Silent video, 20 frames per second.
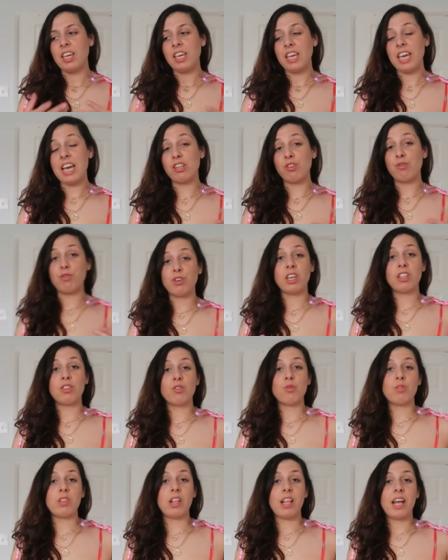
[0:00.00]
yeah, don't forget
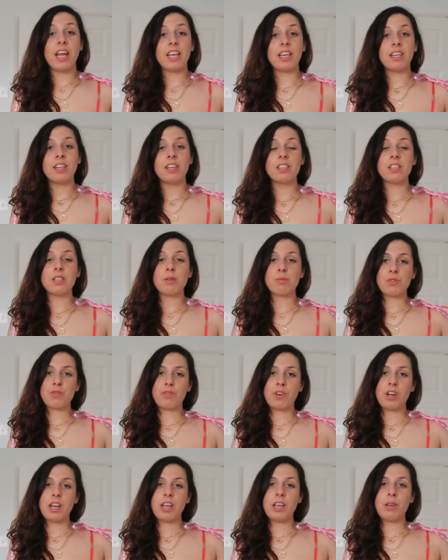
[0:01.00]
to like,
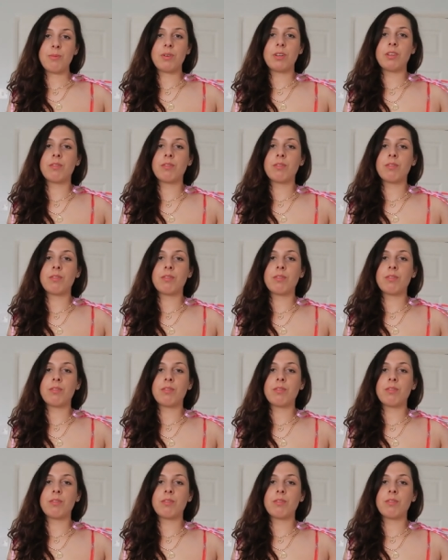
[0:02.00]
subscribe,